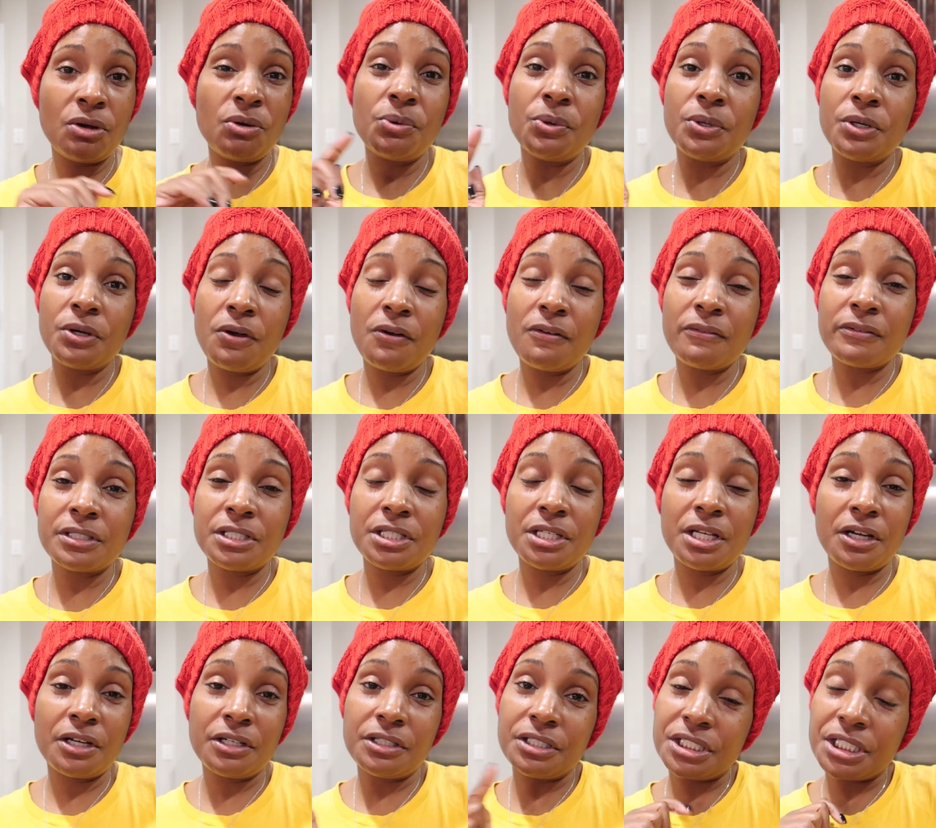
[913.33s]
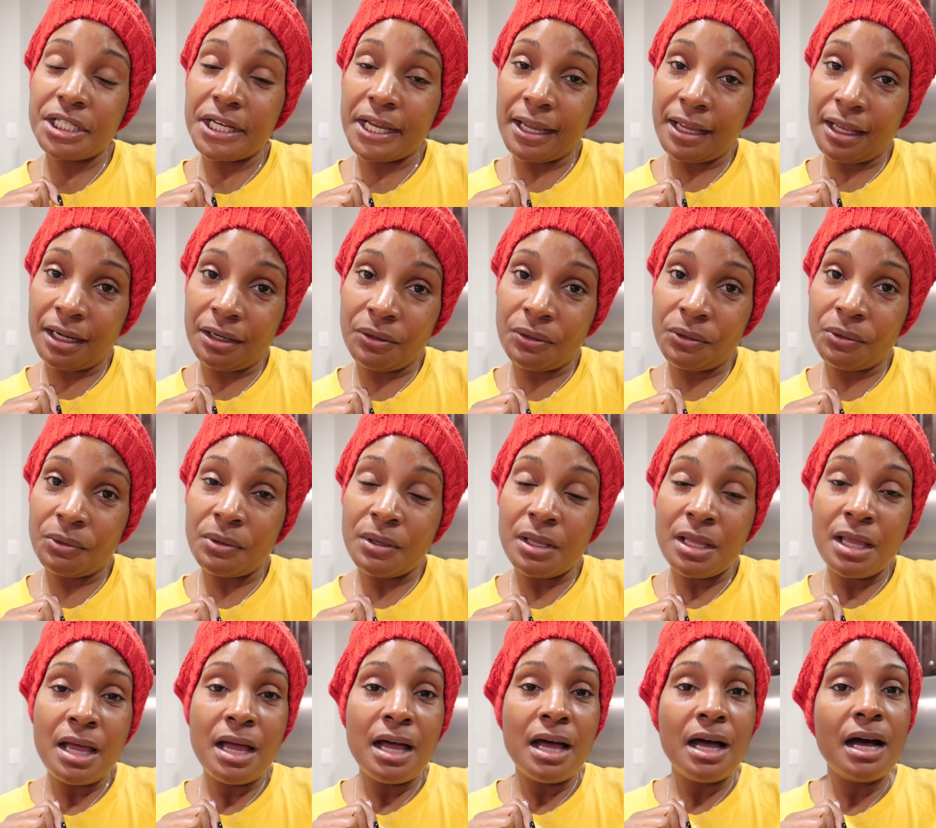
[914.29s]
go on over to her channel
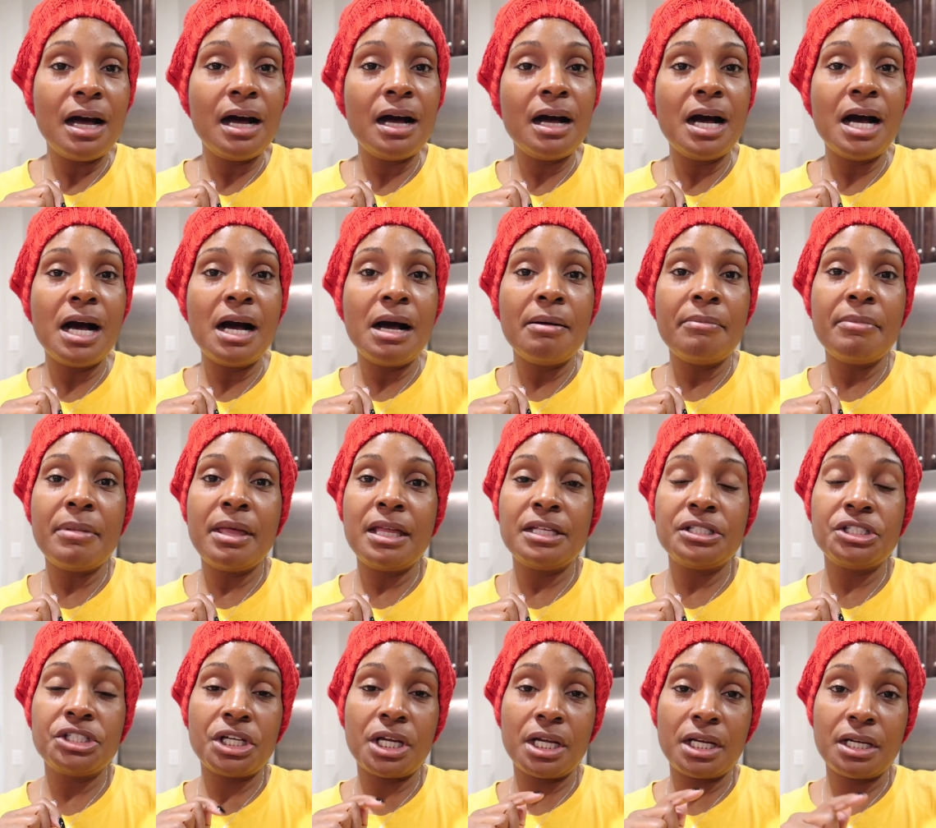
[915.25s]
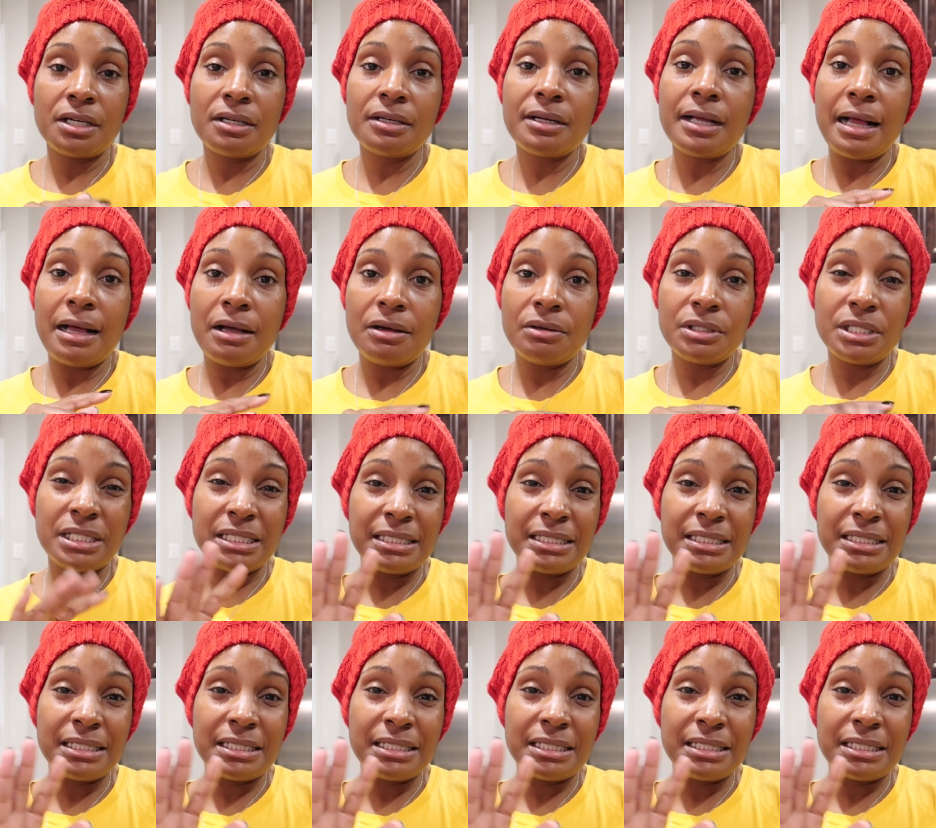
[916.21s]
um, and check her out.